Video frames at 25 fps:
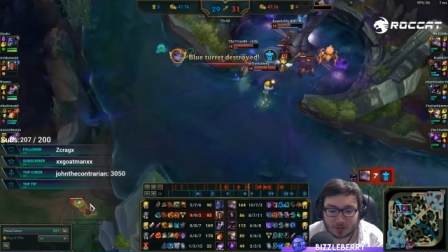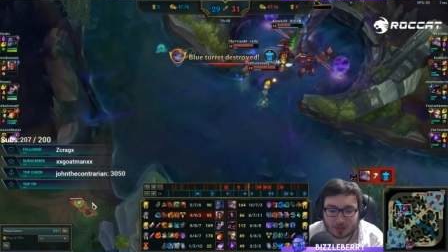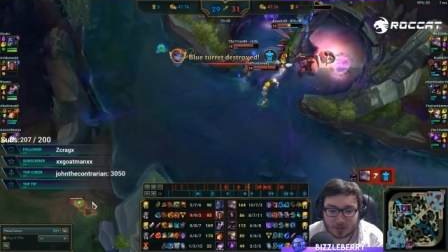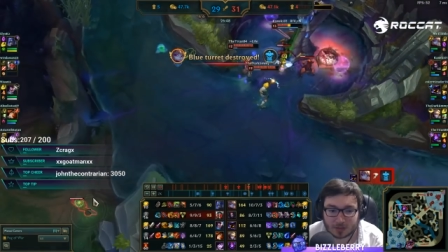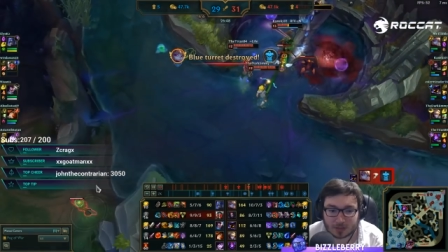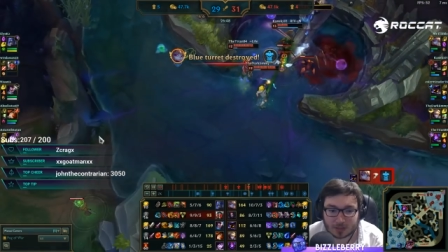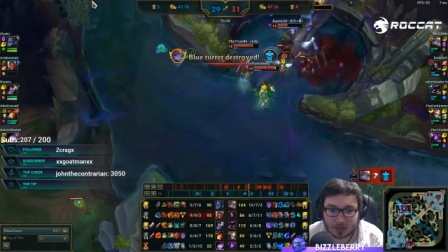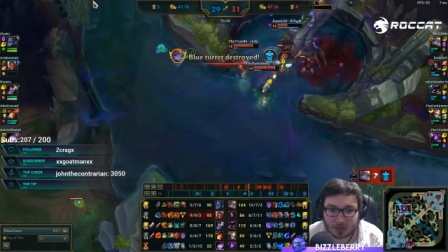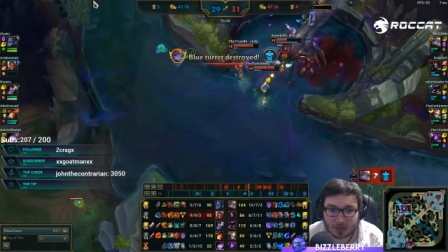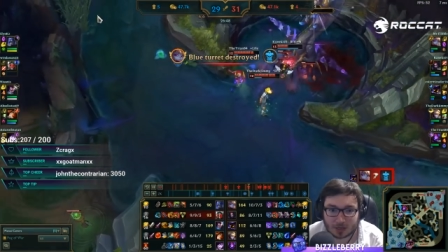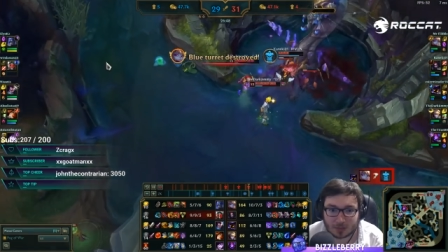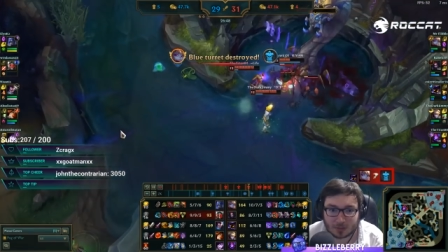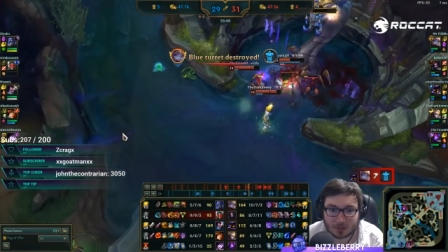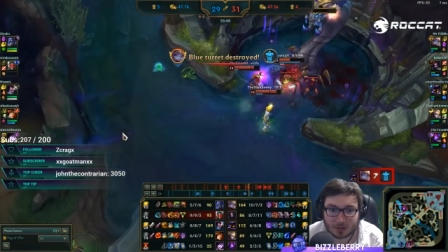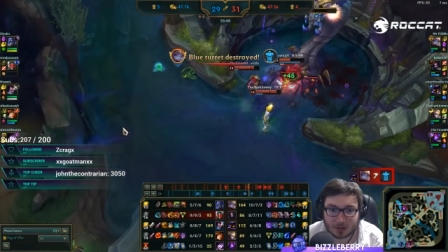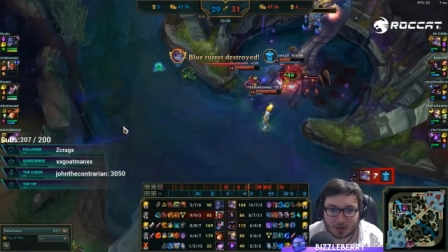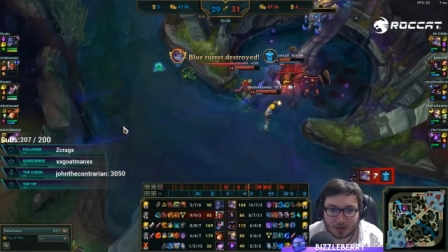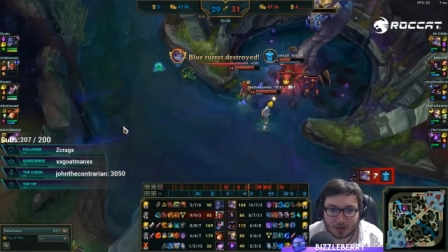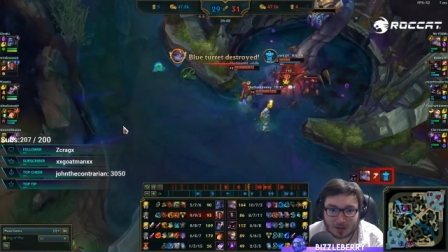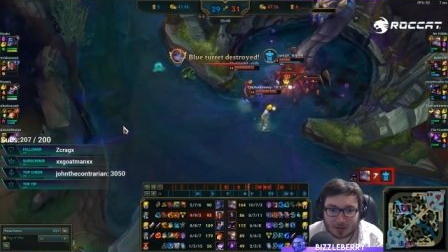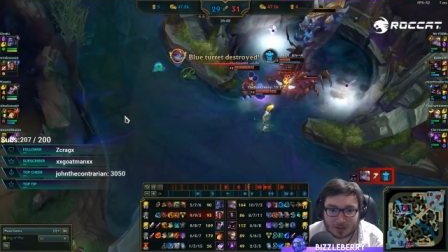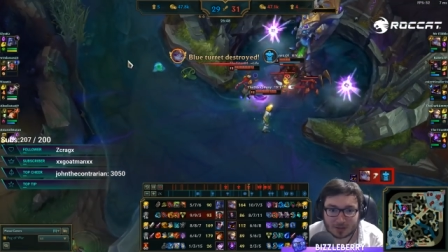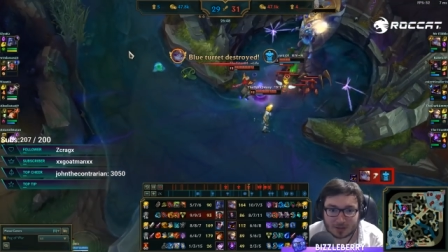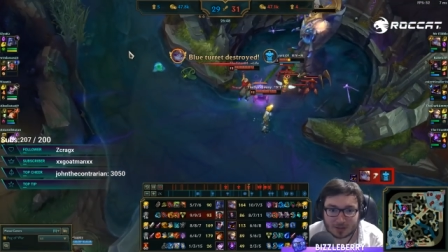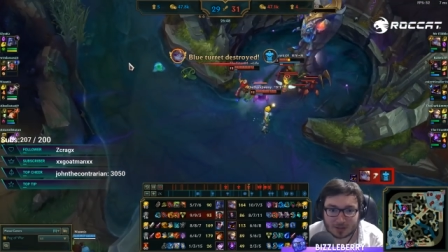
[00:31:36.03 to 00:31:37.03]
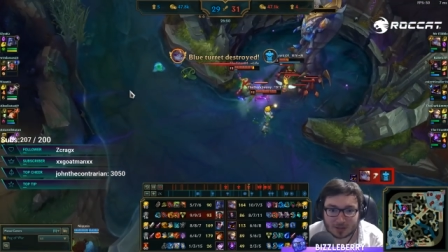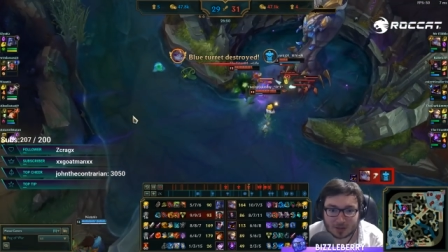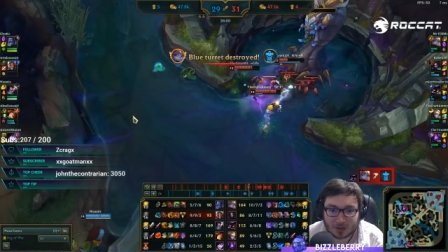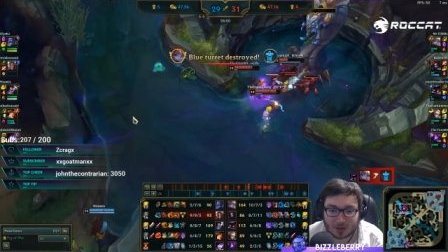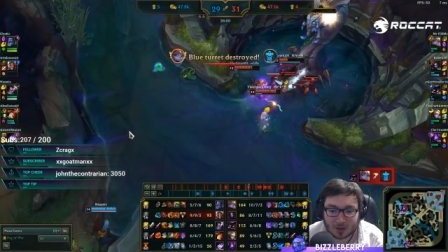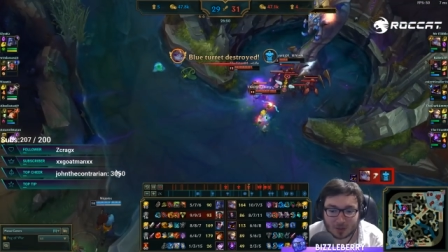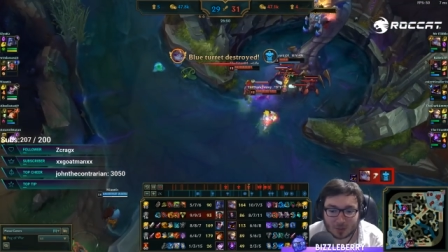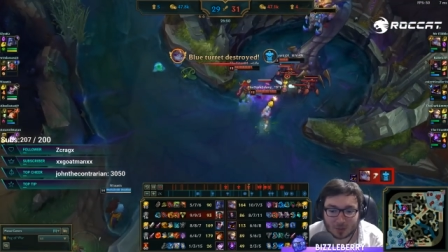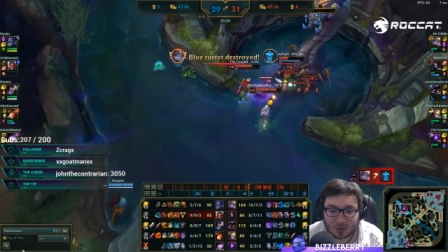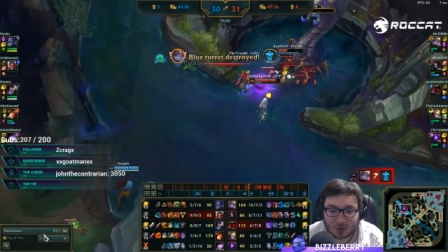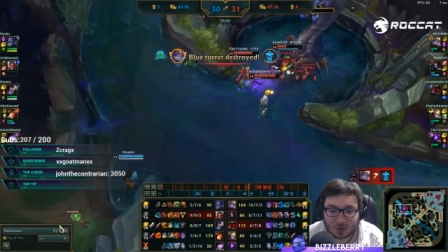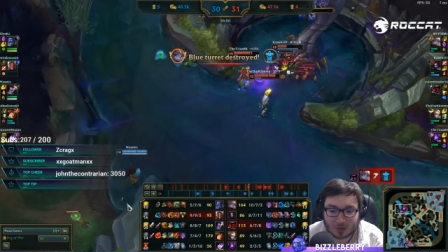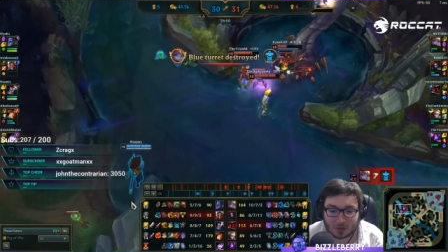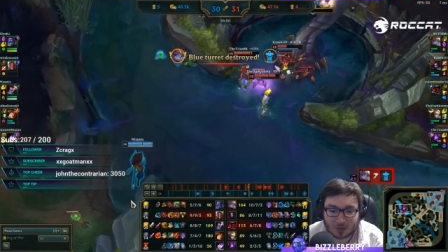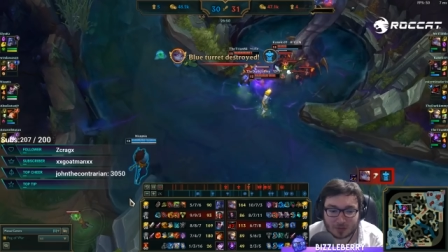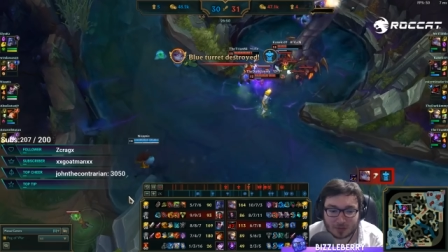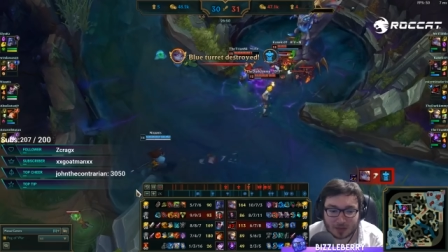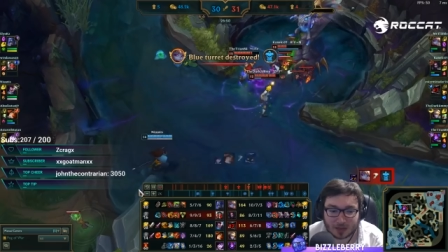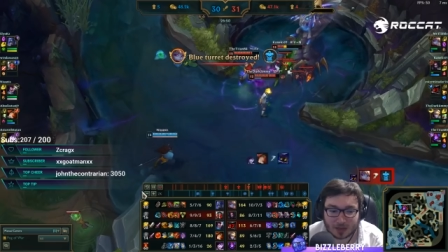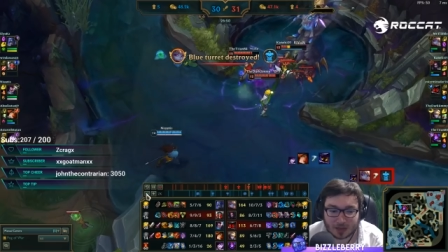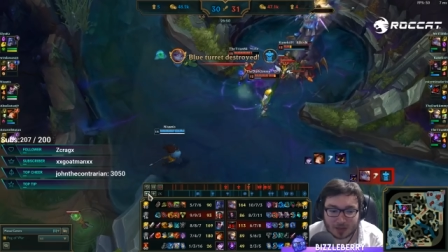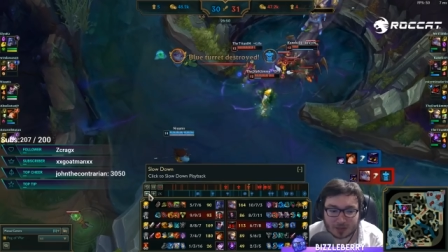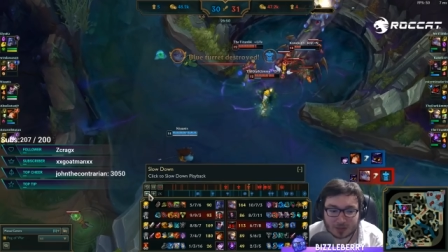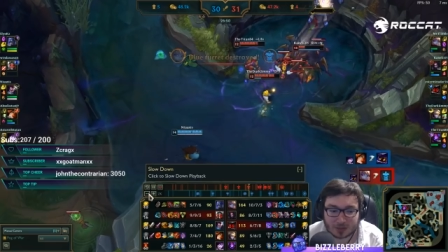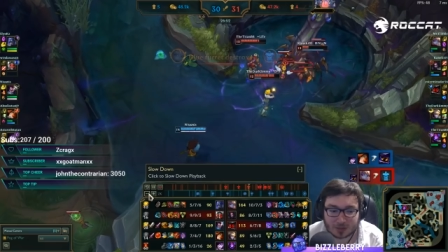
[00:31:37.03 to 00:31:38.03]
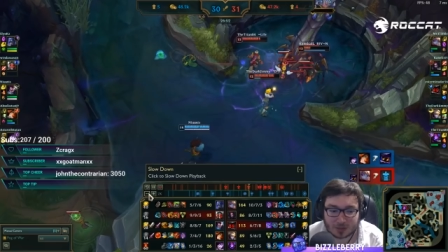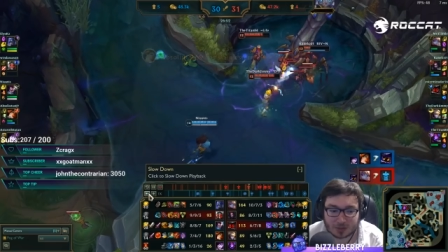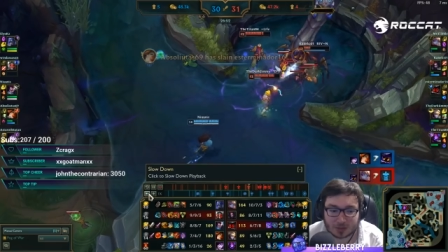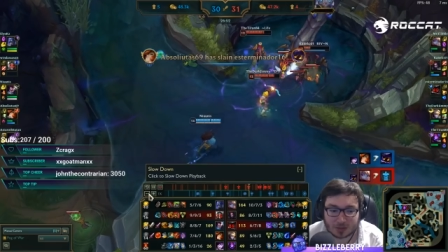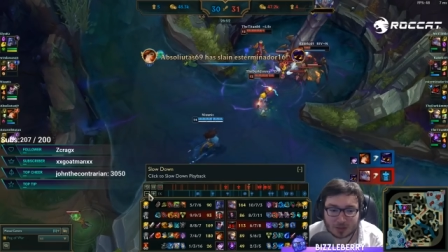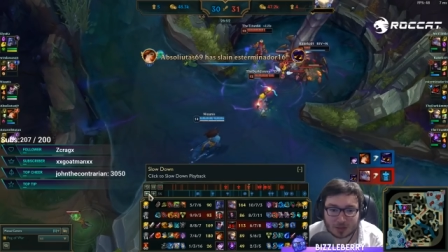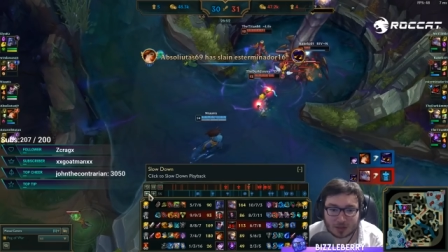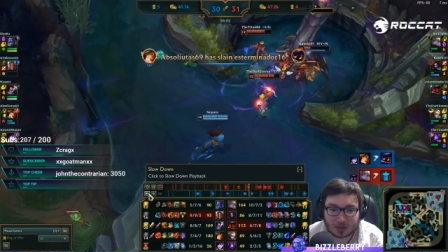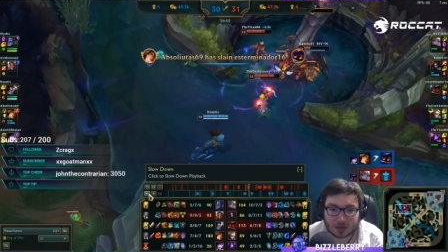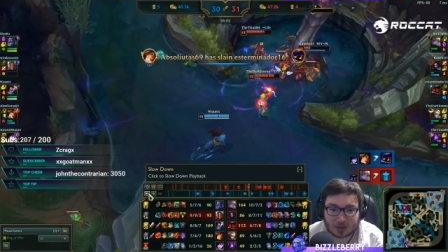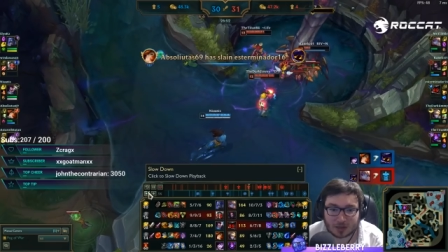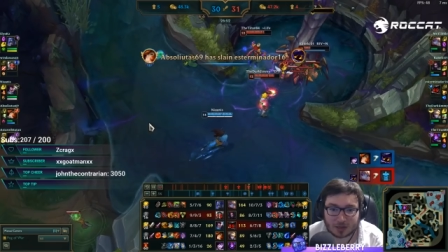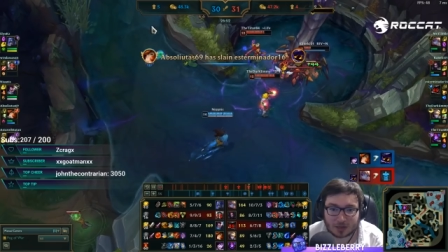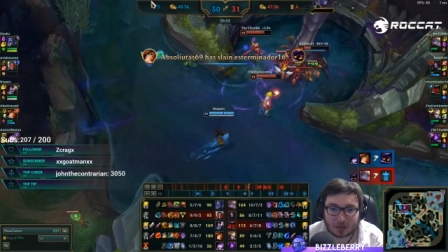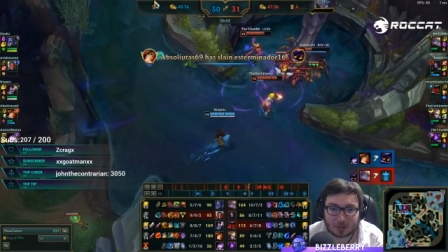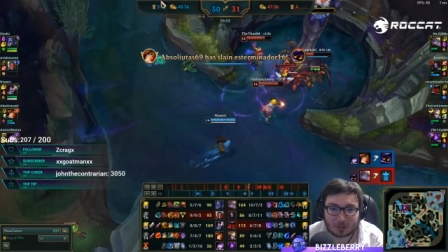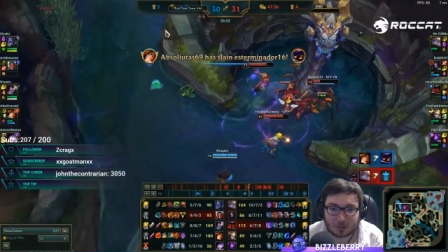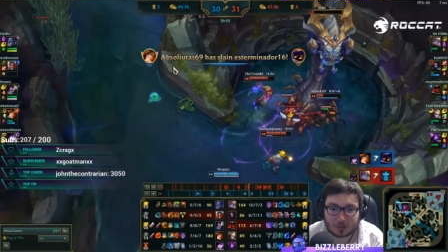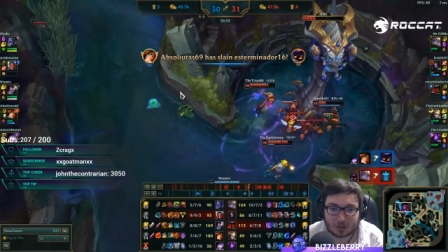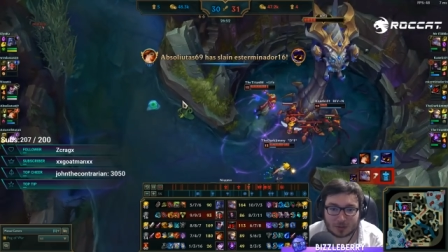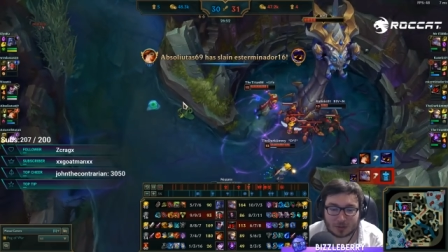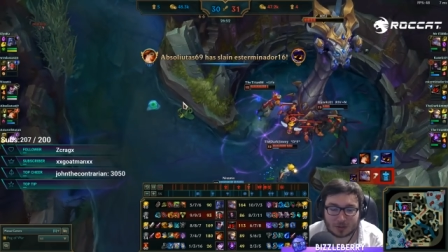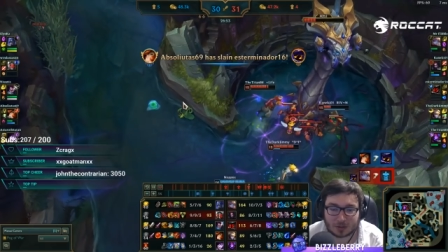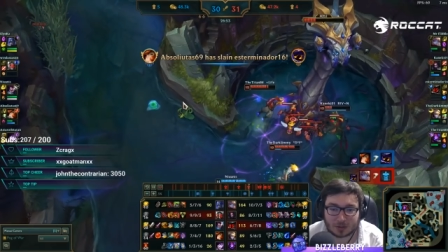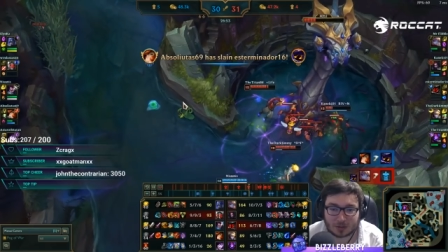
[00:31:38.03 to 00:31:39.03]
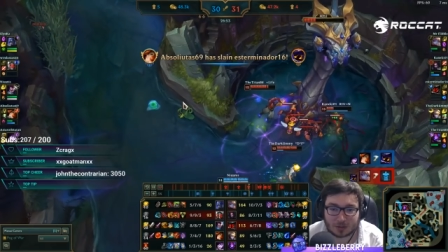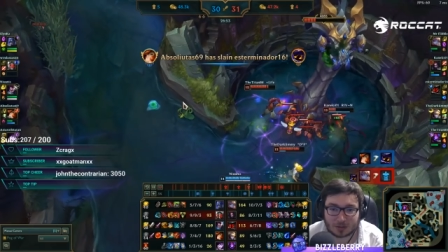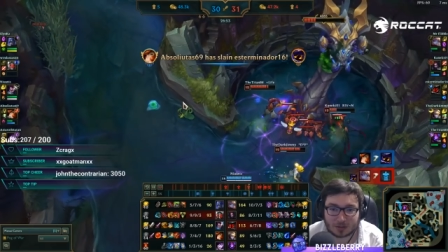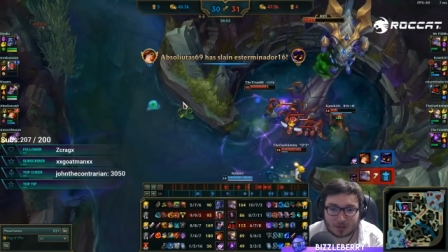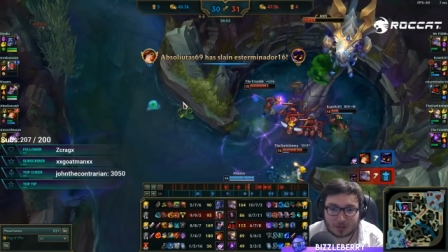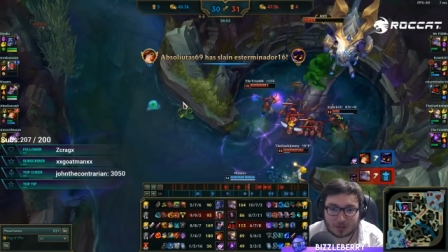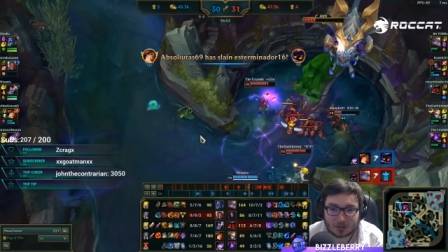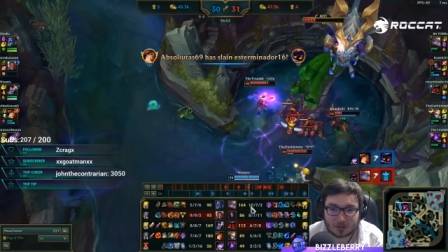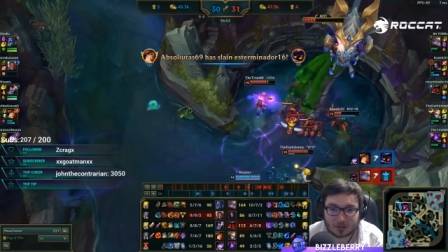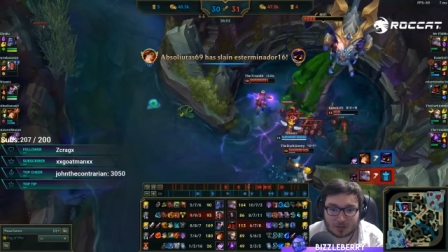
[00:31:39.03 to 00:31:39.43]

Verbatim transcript: It's going to be close though. I wonder if the Yasuo is going to clean up here.